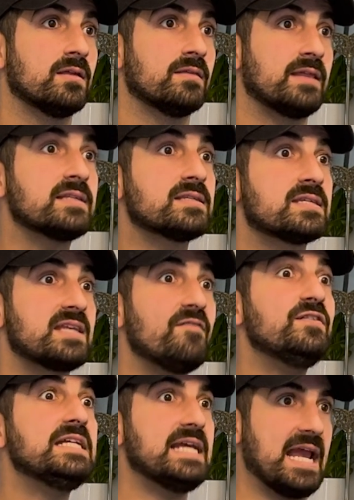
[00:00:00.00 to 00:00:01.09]
That's
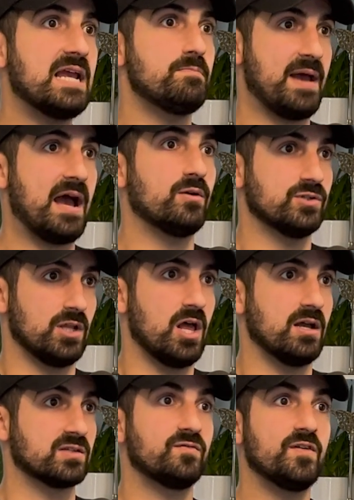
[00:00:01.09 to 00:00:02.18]
78 pounds
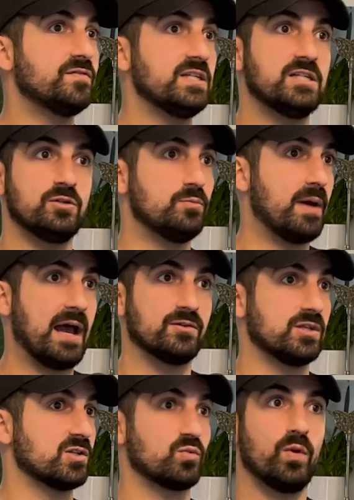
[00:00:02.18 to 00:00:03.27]
lost, 52 pounds
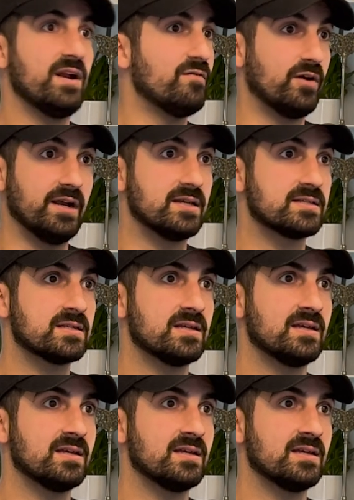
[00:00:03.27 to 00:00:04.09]
lost, whatever it is.